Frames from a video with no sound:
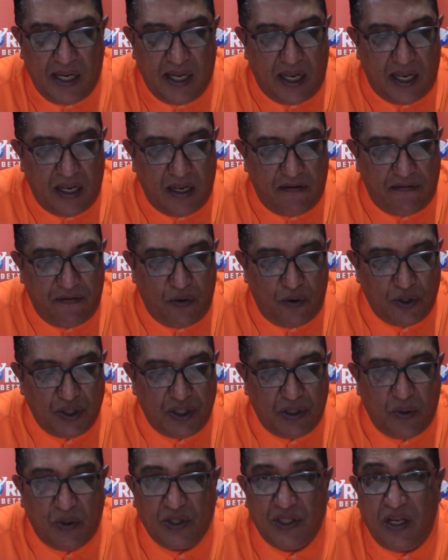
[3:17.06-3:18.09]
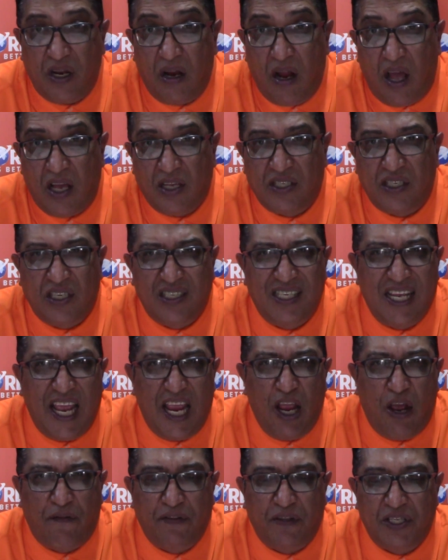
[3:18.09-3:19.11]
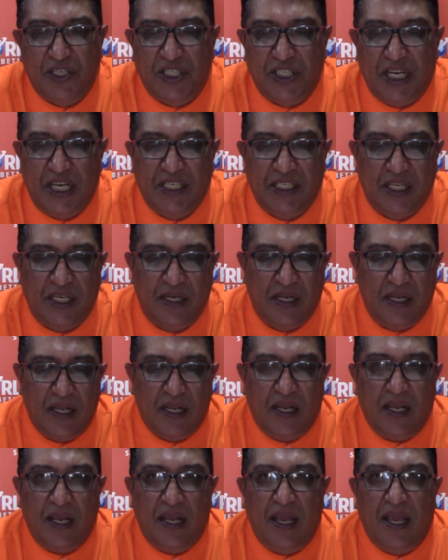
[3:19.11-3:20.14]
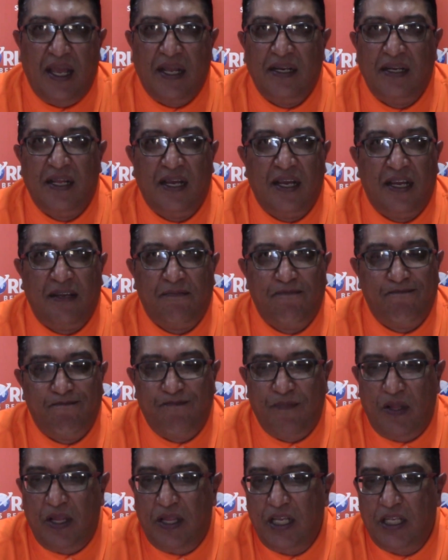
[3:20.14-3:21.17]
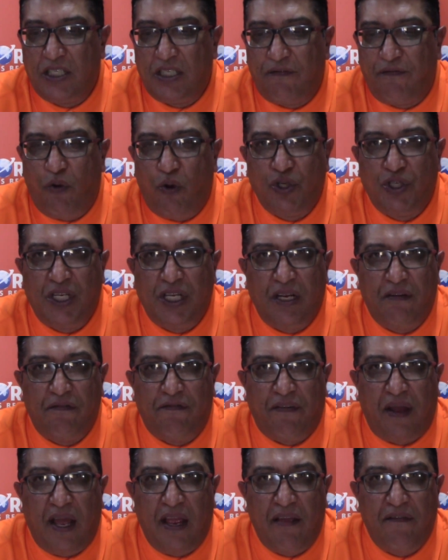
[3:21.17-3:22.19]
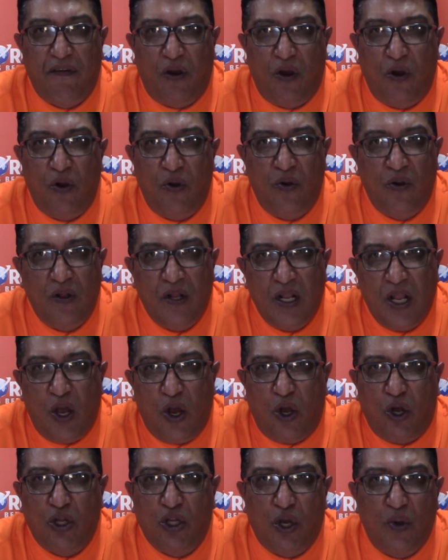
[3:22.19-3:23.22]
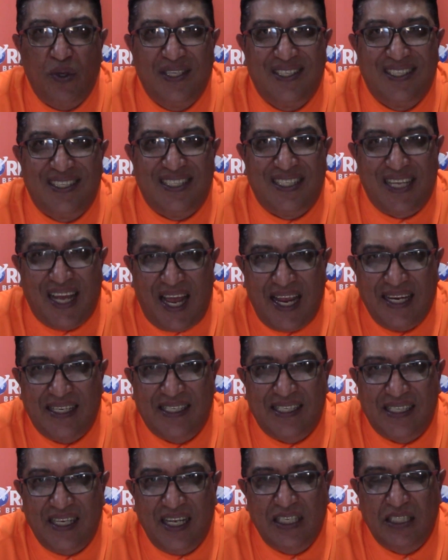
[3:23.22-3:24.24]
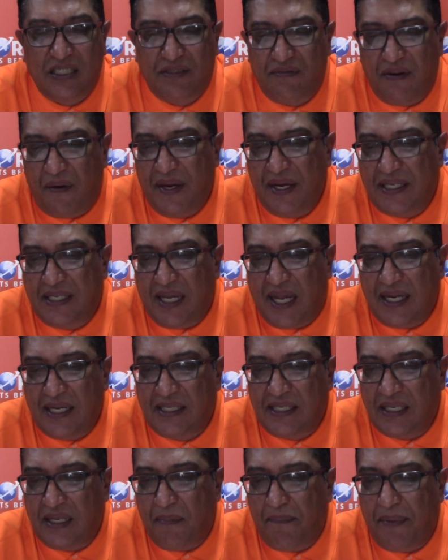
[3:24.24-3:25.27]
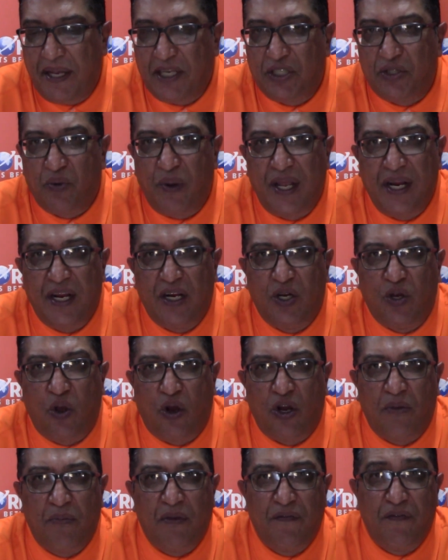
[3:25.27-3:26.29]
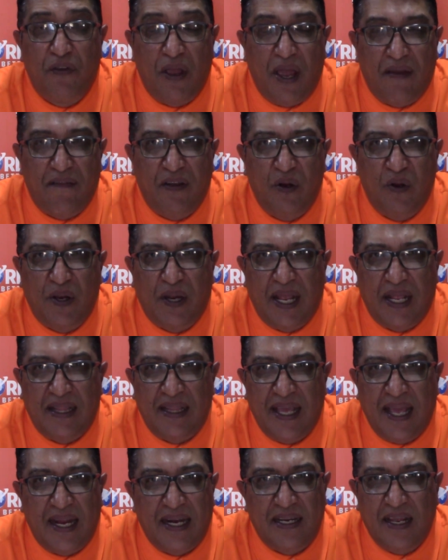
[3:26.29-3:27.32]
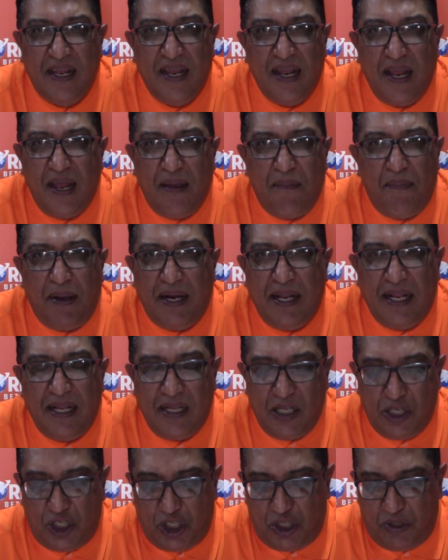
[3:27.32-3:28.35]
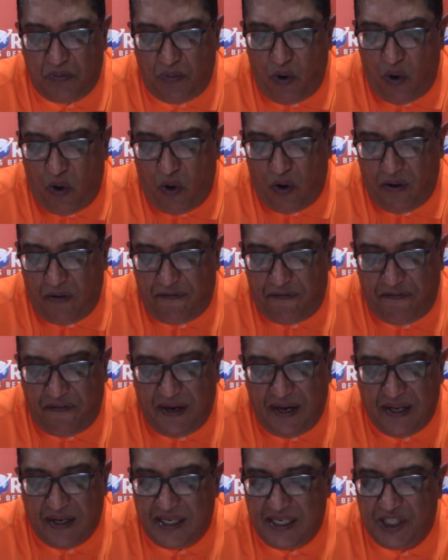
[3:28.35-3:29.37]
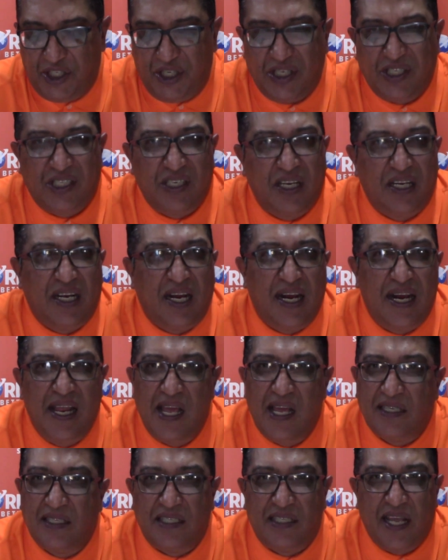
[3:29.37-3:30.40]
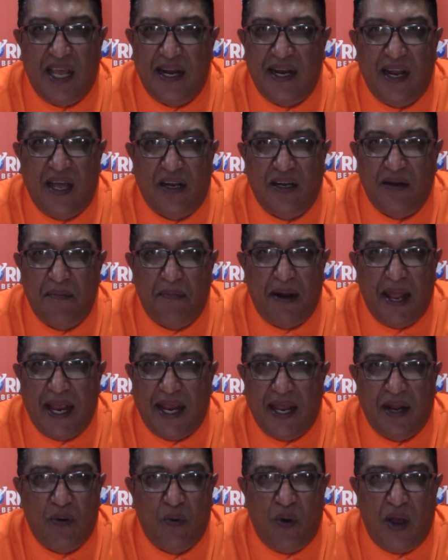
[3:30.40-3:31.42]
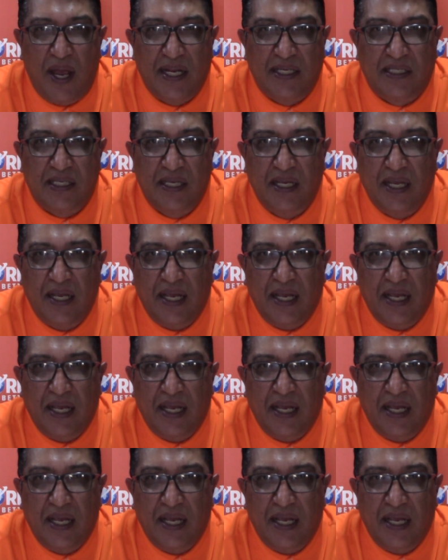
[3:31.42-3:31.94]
Of course, it was the last day of the season, and this 1450, although it's tight, it's very tight in the best weighted column if you have a look at that, but in the small field he's just a clear standout in black and white,